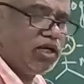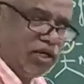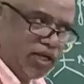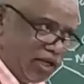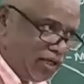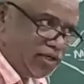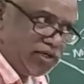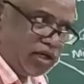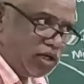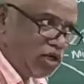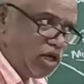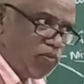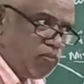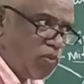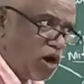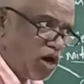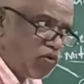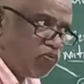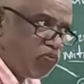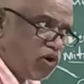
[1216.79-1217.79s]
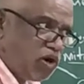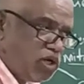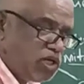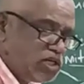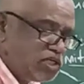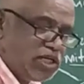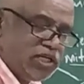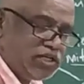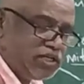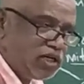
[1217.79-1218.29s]
internal
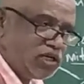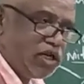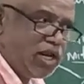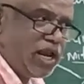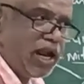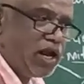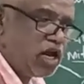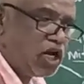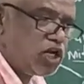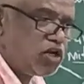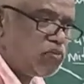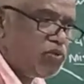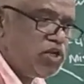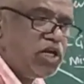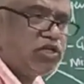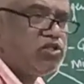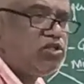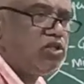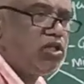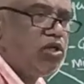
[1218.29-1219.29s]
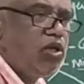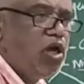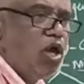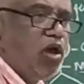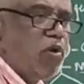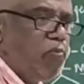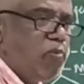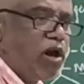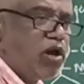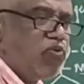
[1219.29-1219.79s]
morphology, internal anatomy, external
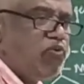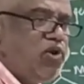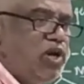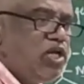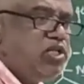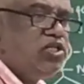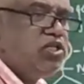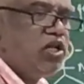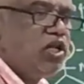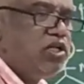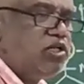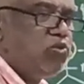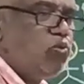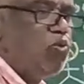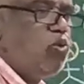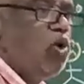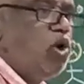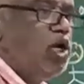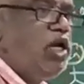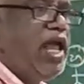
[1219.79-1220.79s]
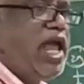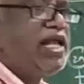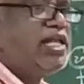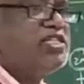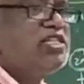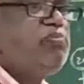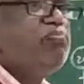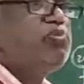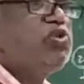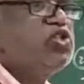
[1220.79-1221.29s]
morphology, not only
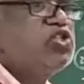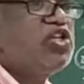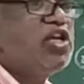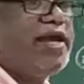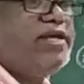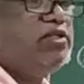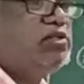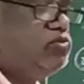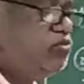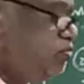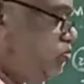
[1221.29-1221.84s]
except size.